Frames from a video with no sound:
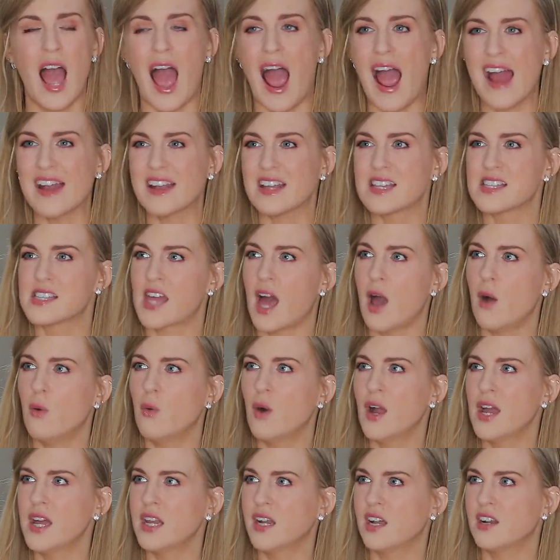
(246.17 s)
And is that
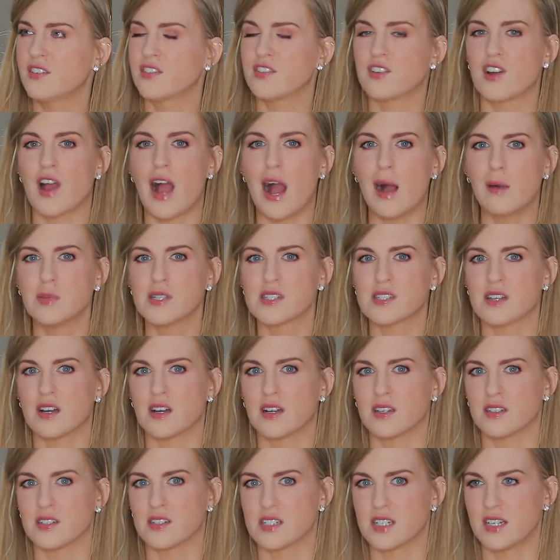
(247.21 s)
why a lot of your
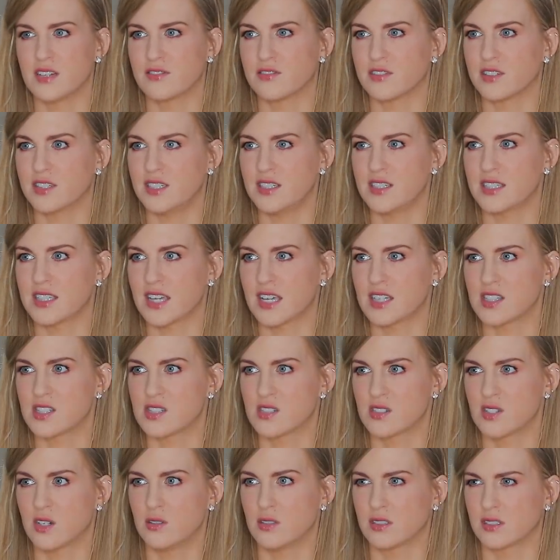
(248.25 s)
Amazon deliveries get
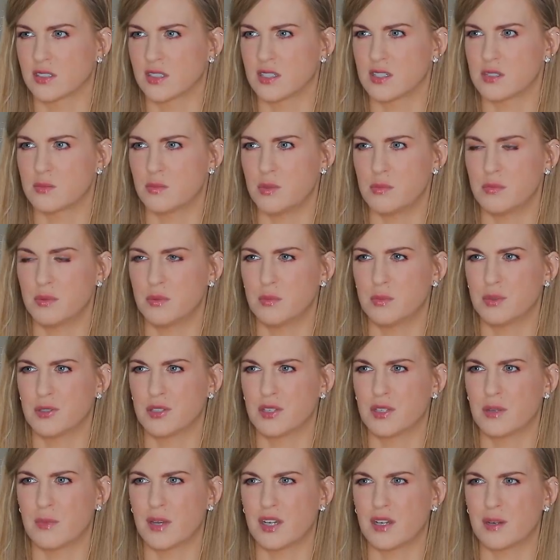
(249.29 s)
stolen? Because people put
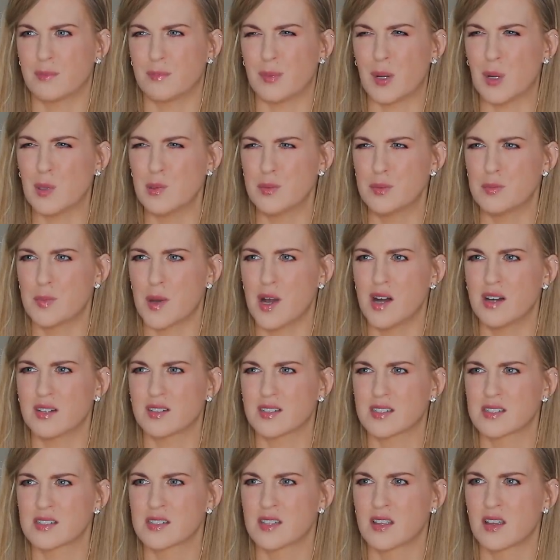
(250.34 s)
them at your post
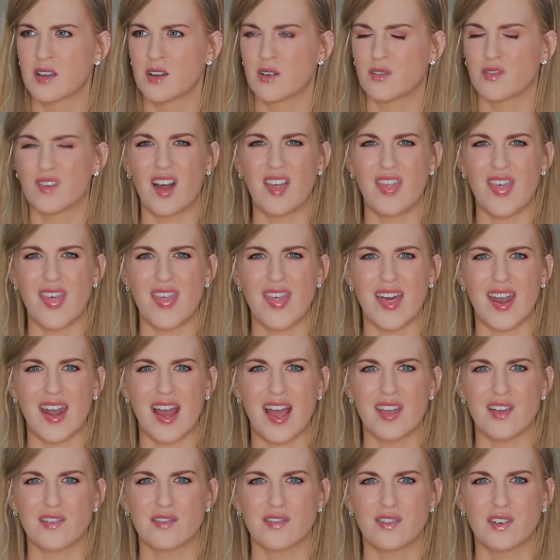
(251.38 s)
box rather than
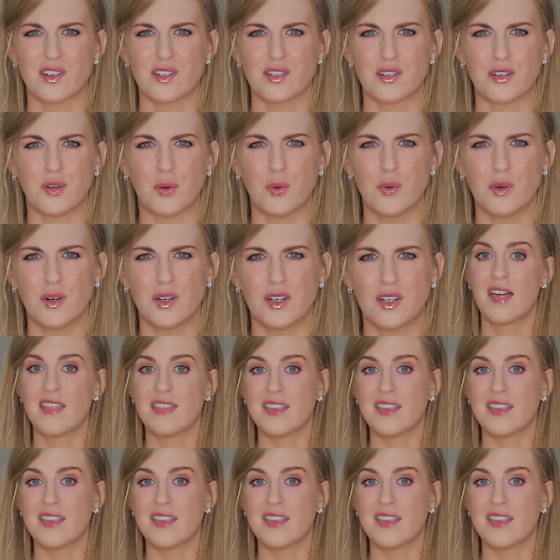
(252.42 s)
at your front door?